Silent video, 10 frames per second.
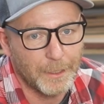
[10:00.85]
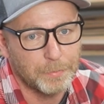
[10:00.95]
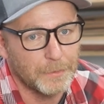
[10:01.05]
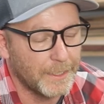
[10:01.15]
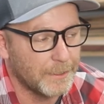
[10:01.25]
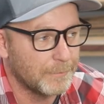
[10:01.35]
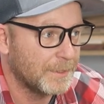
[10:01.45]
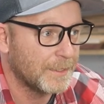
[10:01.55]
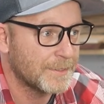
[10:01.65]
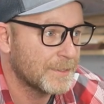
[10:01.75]
a planer
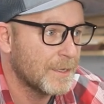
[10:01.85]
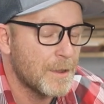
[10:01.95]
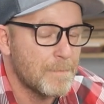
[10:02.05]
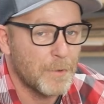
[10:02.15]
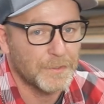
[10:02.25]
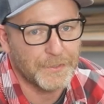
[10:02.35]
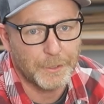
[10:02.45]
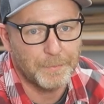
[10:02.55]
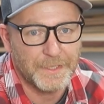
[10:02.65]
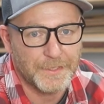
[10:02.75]
because most of
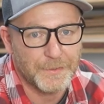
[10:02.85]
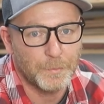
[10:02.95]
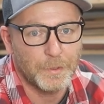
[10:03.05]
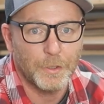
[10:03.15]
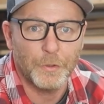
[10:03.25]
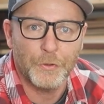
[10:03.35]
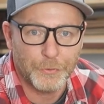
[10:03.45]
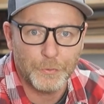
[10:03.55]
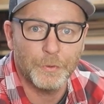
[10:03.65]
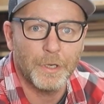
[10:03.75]
your pieces will go
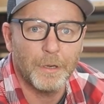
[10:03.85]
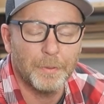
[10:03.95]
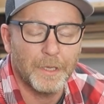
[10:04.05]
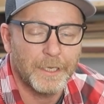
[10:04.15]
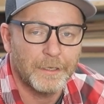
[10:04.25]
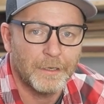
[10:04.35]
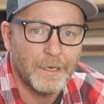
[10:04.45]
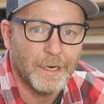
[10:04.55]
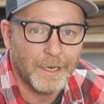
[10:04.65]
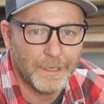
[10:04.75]
through a planer
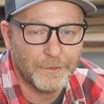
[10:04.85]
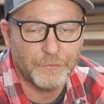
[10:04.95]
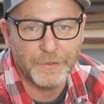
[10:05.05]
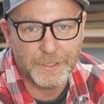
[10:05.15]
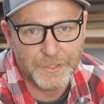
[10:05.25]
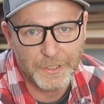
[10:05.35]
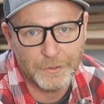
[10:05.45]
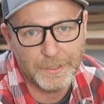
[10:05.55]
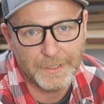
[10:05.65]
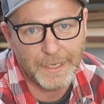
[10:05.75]
and the finish that
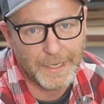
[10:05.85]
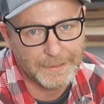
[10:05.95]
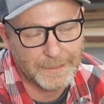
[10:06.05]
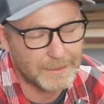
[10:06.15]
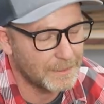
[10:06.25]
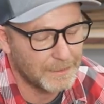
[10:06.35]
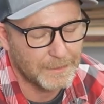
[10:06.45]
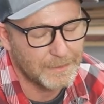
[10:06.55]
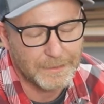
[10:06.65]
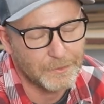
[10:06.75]
you can get on this thing
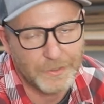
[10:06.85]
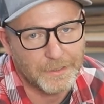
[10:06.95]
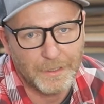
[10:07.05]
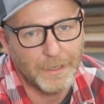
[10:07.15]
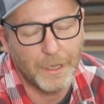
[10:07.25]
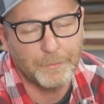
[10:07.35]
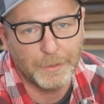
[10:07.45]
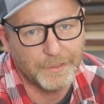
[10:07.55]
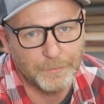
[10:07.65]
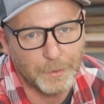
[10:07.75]
is just
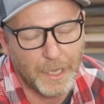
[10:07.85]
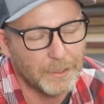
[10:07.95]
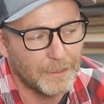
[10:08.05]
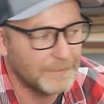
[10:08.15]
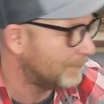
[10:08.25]
unbelievable. I love